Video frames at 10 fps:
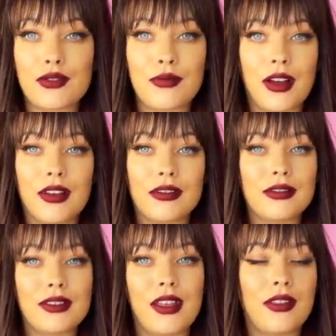So I'm not
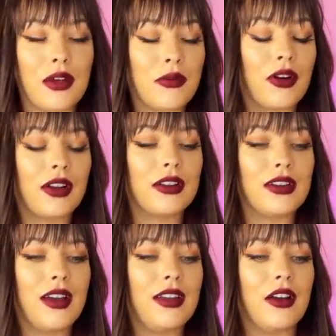saying that we're all gonna
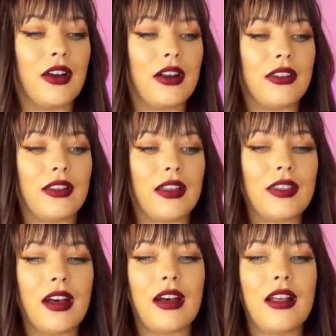die here or anything like
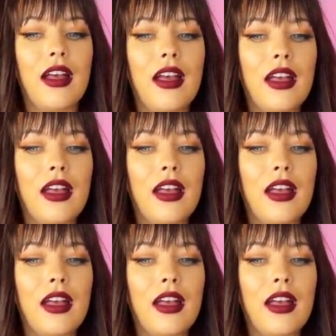that.